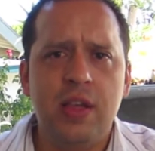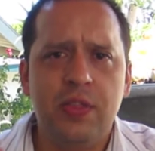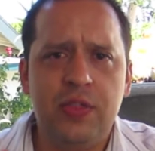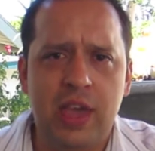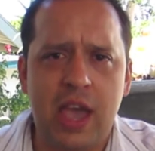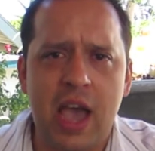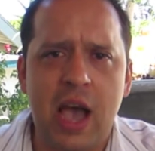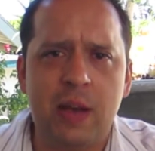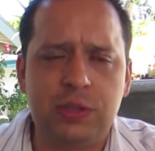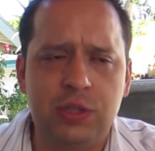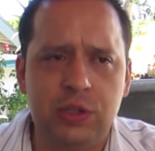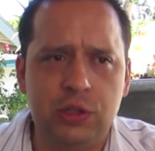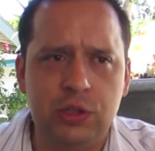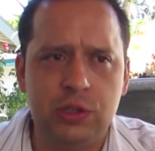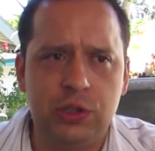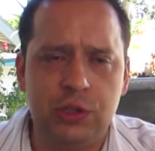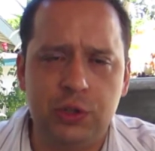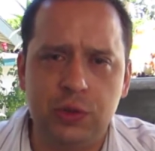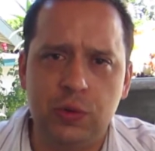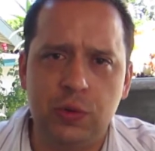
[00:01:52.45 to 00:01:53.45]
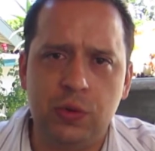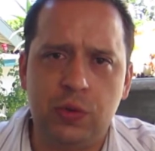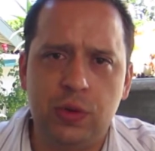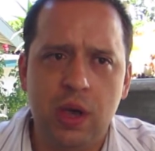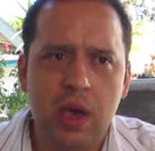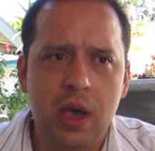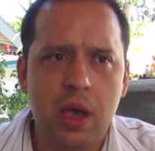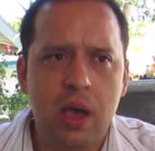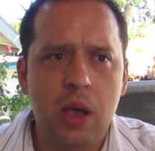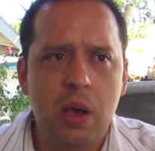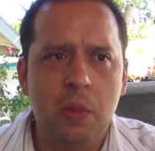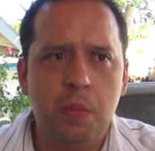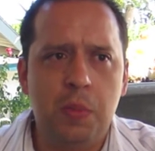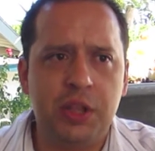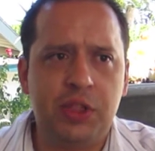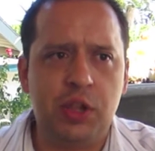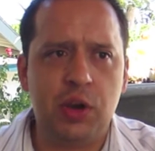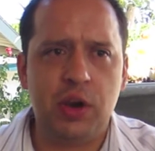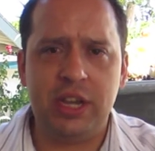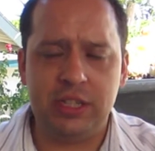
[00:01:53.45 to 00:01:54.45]
the absolute truth,
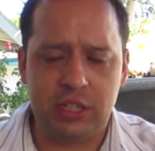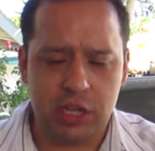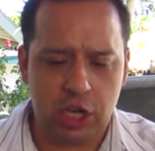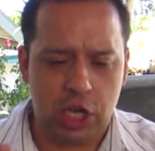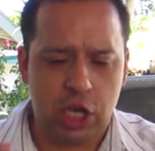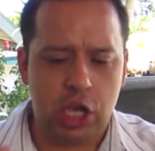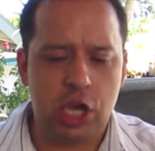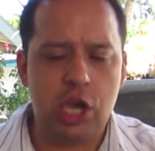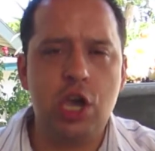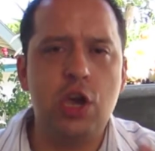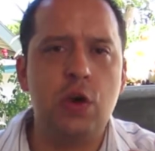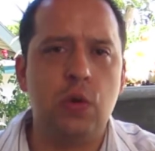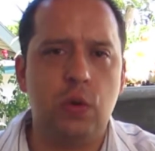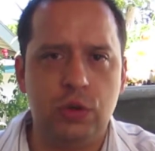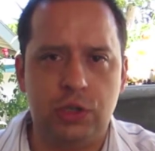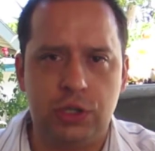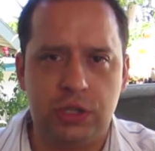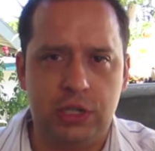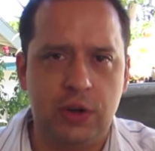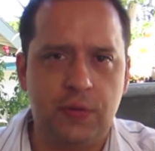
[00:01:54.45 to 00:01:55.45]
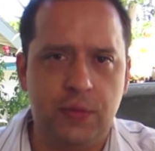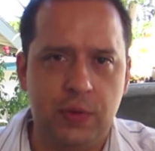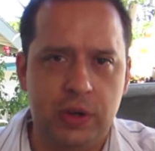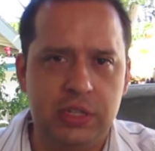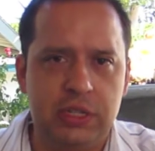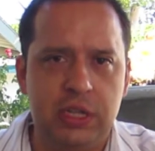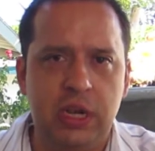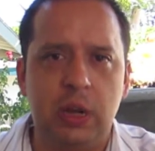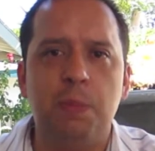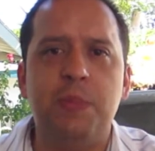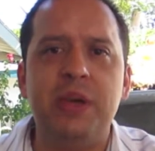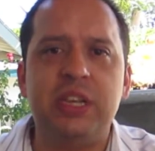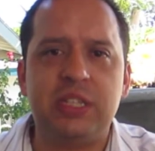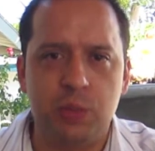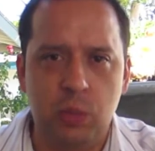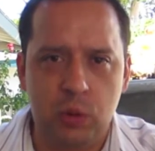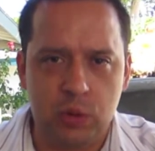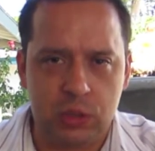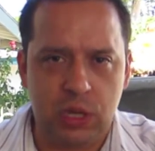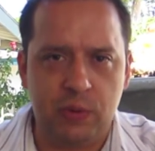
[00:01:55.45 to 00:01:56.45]
but there is a huge difference, an
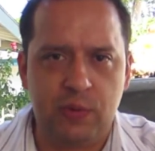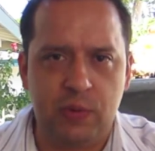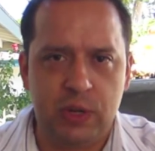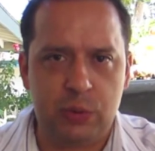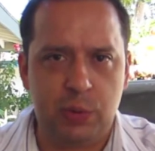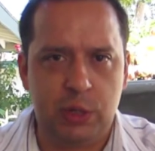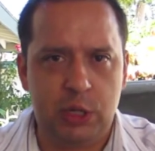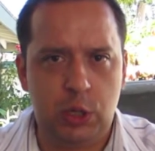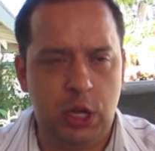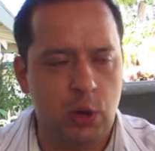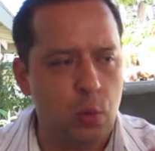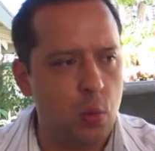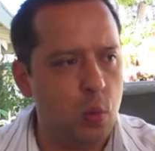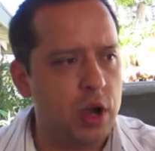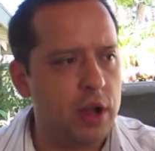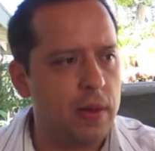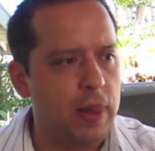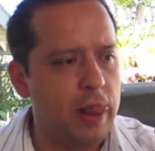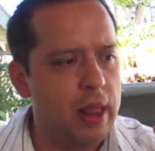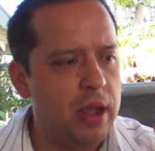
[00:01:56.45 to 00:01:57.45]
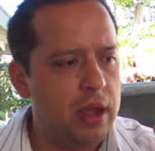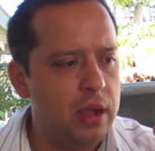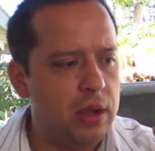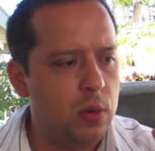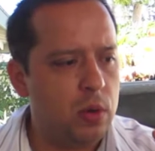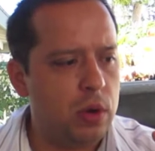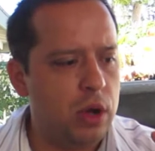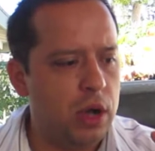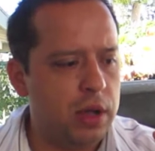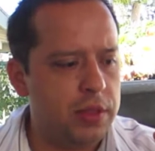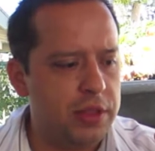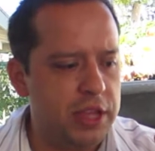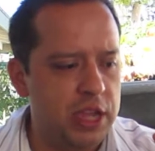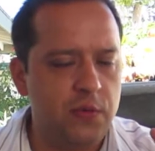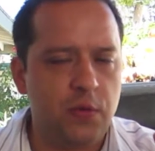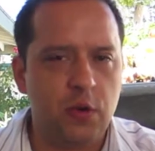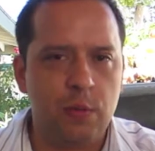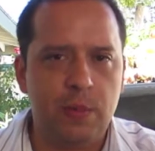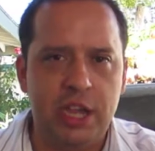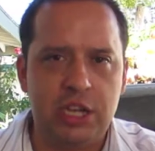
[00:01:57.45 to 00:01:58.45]
abysmal difference between what the
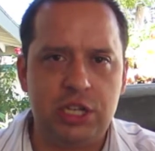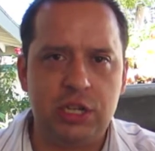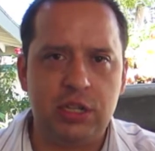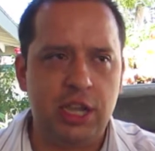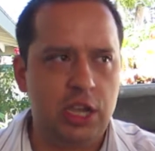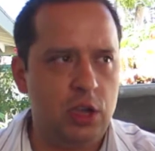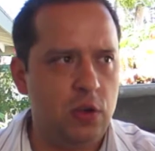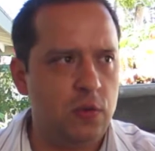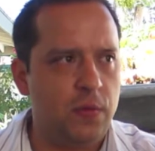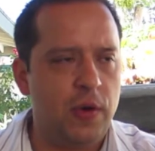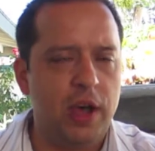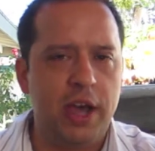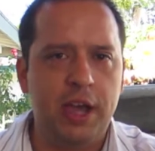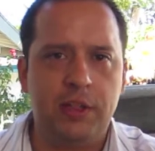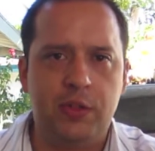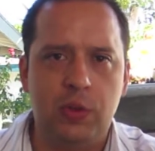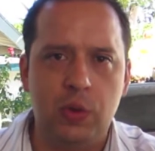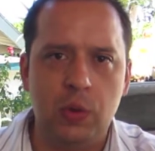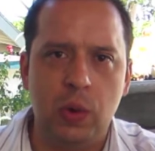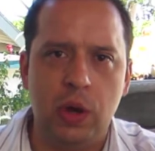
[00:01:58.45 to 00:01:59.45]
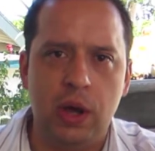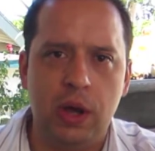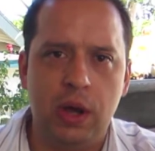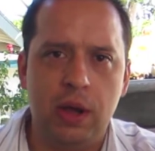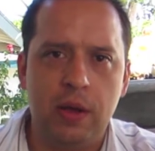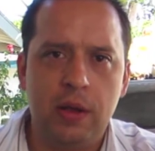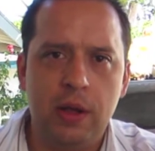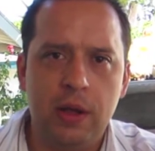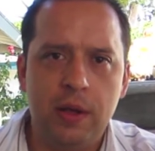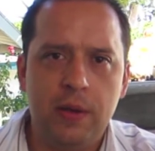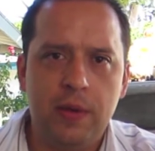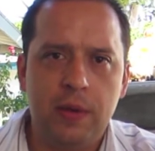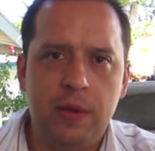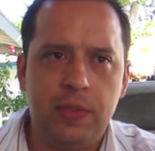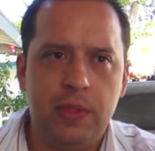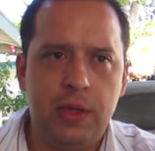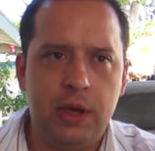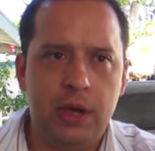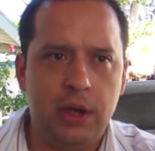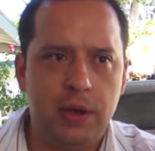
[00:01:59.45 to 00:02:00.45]
information that you find through
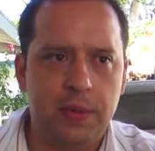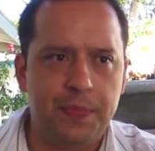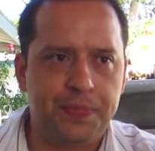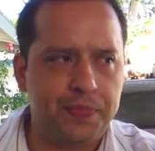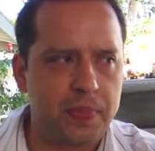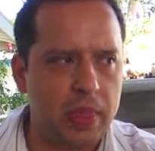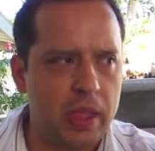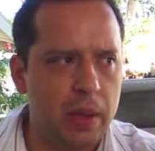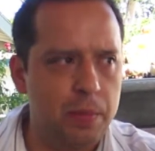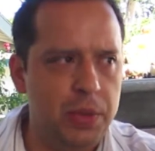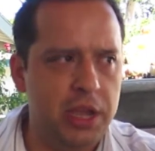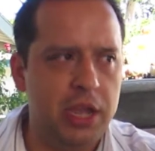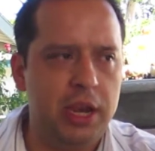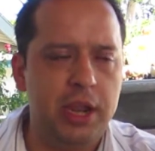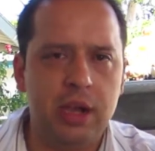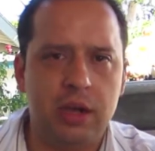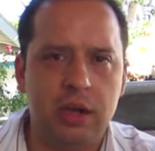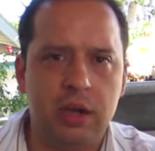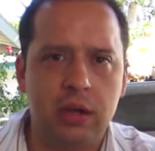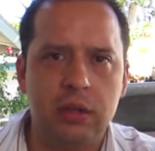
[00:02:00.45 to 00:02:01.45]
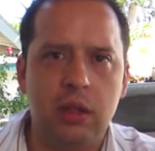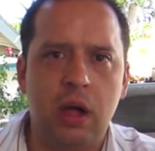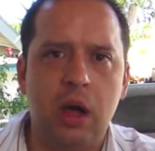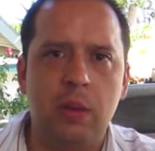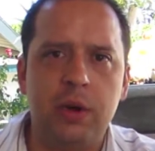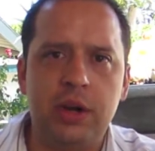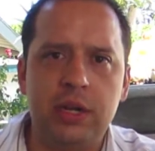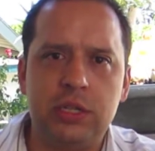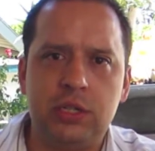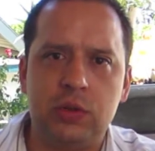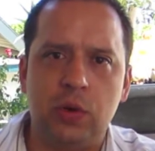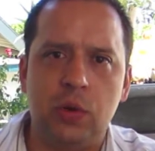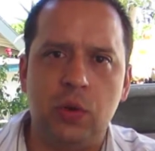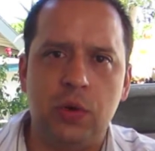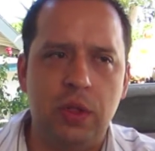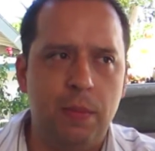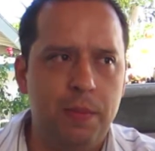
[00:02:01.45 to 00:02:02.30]
the media conglomerates or the